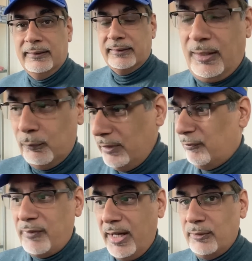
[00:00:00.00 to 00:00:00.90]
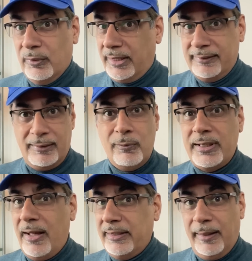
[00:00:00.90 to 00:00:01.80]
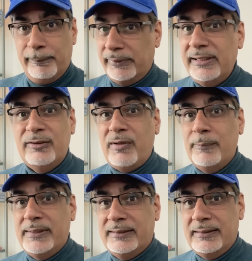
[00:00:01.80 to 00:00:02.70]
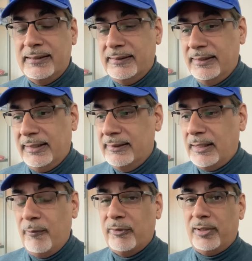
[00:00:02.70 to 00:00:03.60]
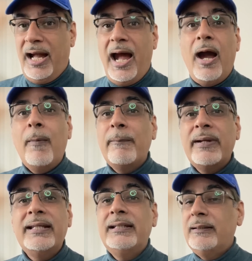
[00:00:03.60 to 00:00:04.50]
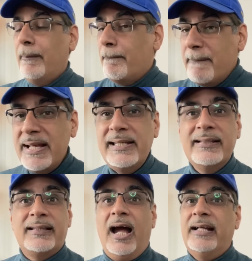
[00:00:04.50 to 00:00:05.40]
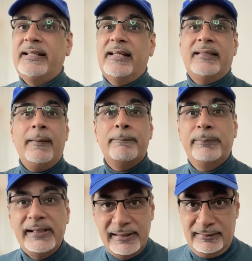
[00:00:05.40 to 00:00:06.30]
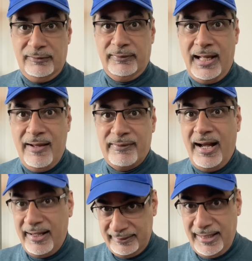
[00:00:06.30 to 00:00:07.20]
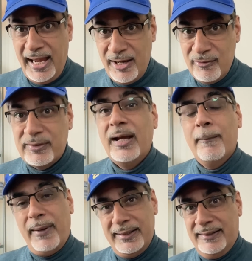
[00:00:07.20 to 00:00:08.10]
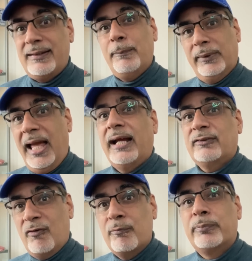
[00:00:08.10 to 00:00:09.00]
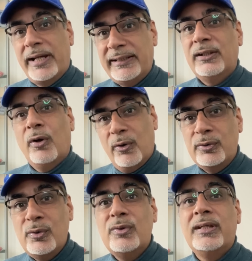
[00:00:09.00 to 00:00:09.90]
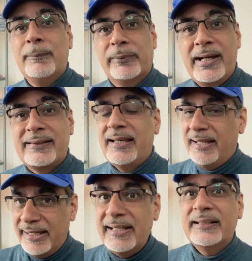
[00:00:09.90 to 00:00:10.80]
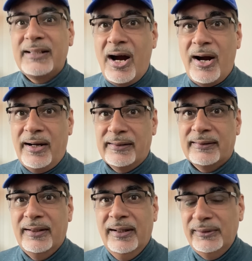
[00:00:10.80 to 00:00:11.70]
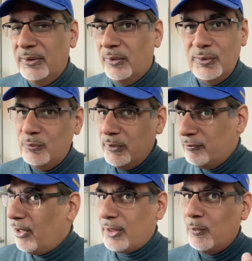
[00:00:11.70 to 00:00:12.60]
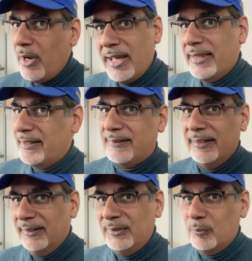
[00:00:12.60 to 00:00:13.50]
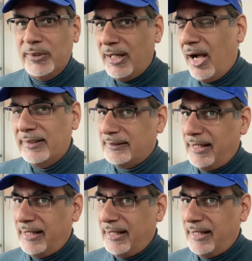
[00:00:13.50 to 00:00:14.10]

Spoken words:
Can we find, or can someone out there please find me a statistic in terms of how many millions, I dare say billions of lives are saved by the simple act of braking or using brakes in cars? We've got to weigh this. We can't just